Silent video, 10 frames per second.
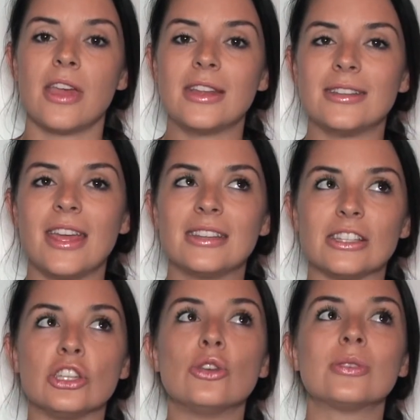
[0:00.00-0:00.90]
It is
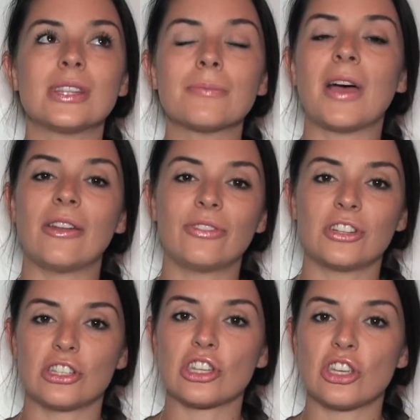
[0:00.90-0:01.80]
using
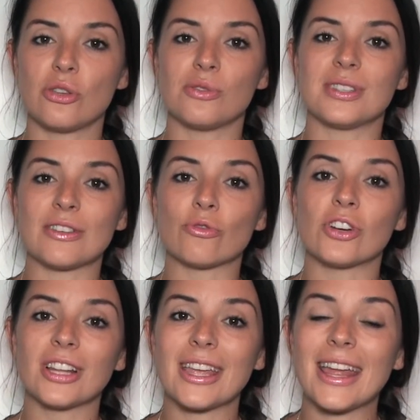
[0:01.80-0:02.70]
mindfulness cues to
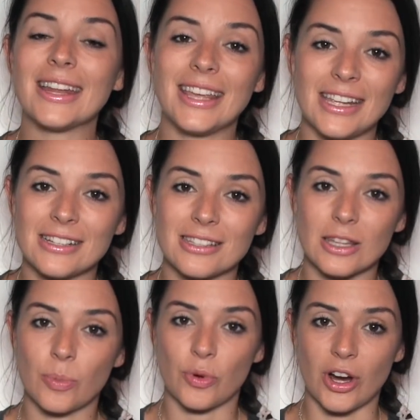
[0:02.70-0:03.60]
really enhance
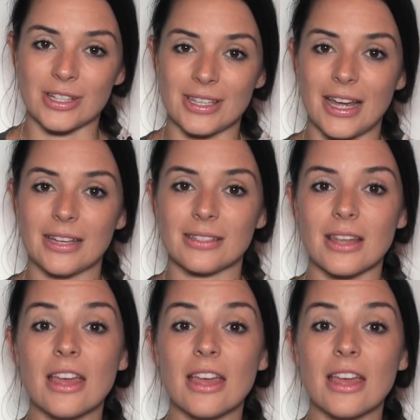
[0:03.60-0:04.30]
the process.